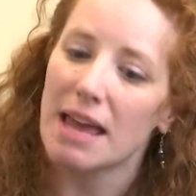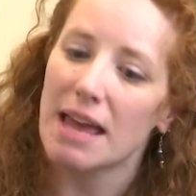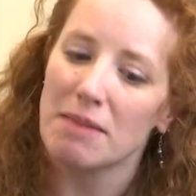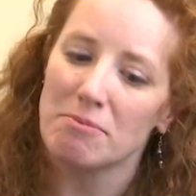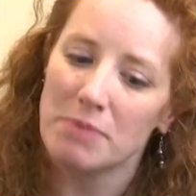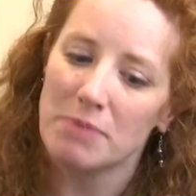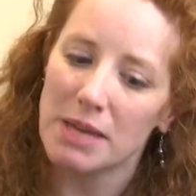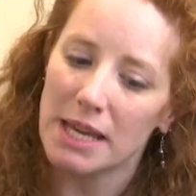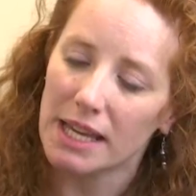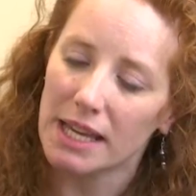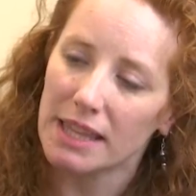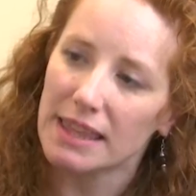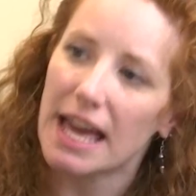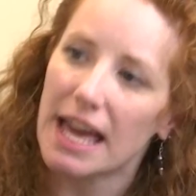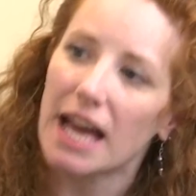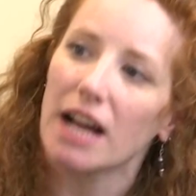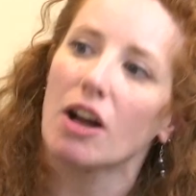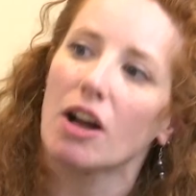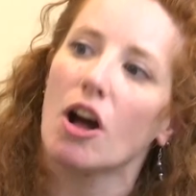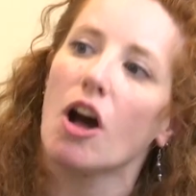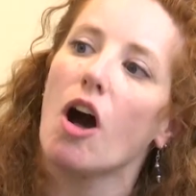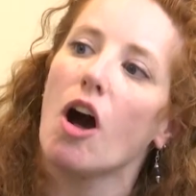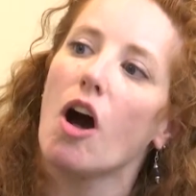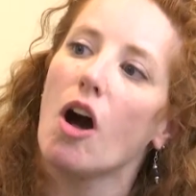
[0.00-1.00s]
and pick
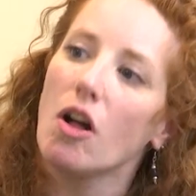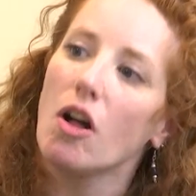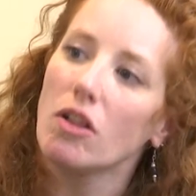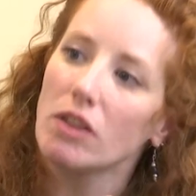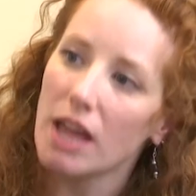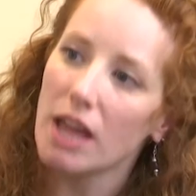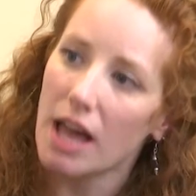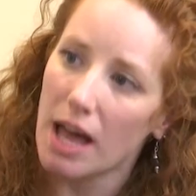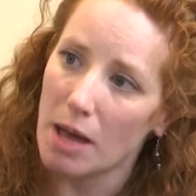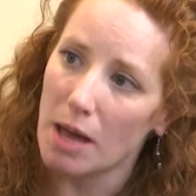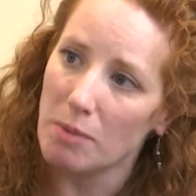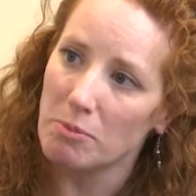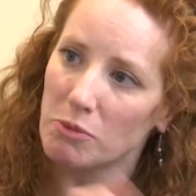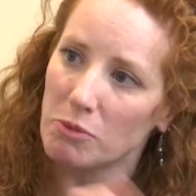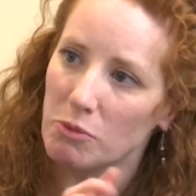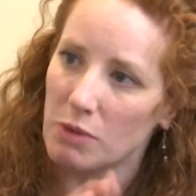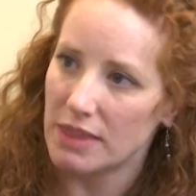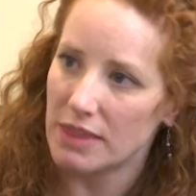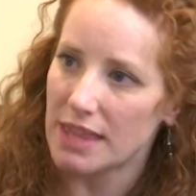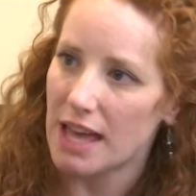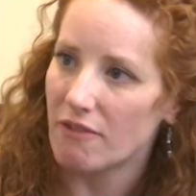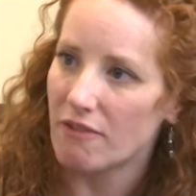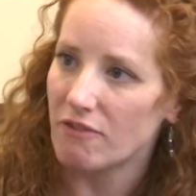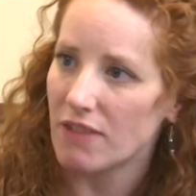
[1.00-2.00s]
that call up
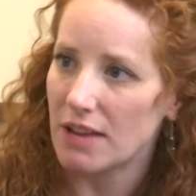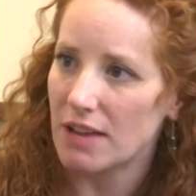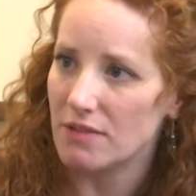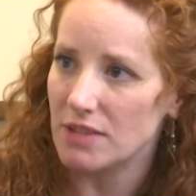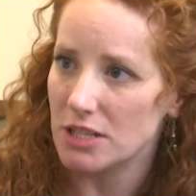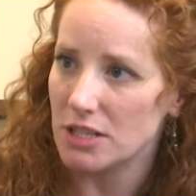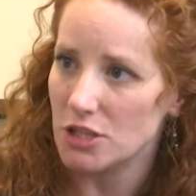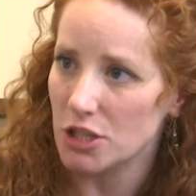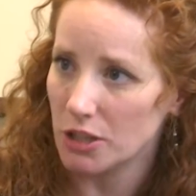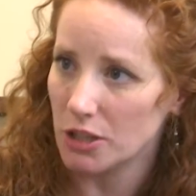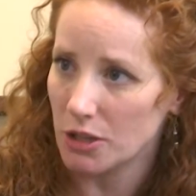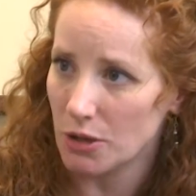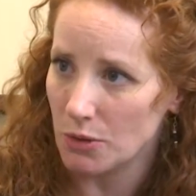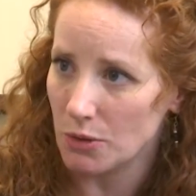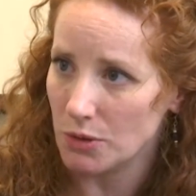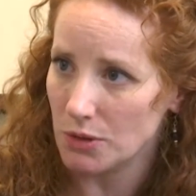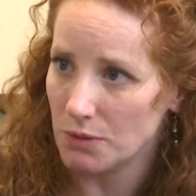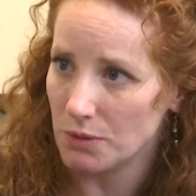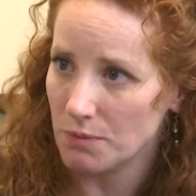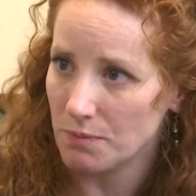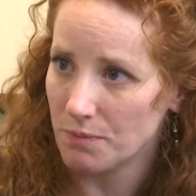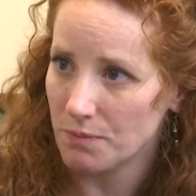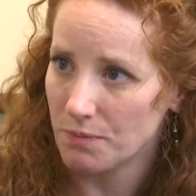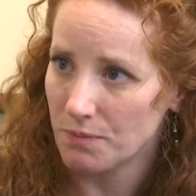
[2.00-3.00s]
with that five-digit code.